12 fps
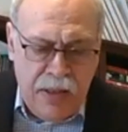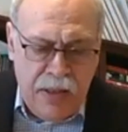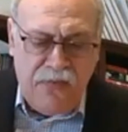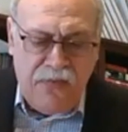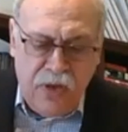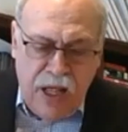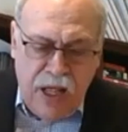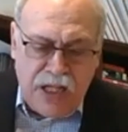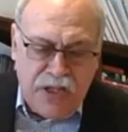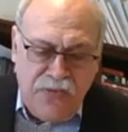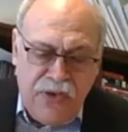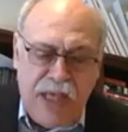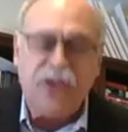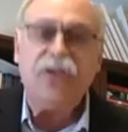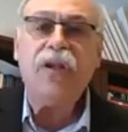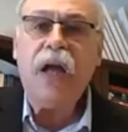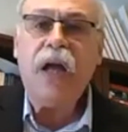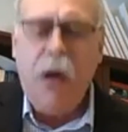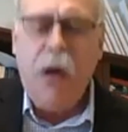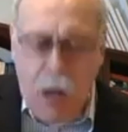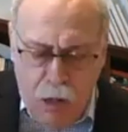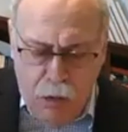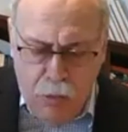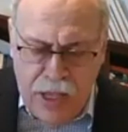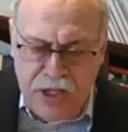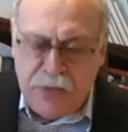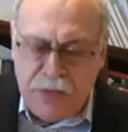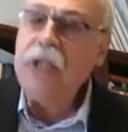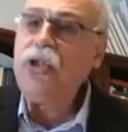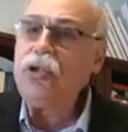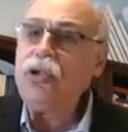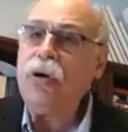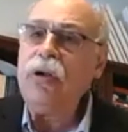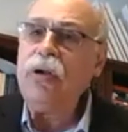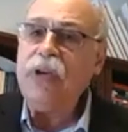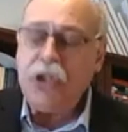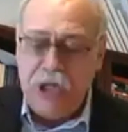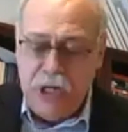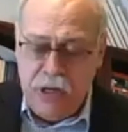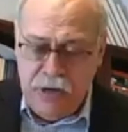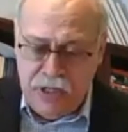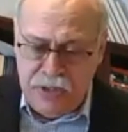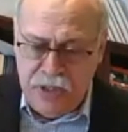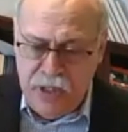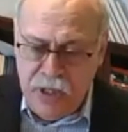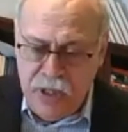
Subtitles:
that philosophy has not always been shorn of visionaries.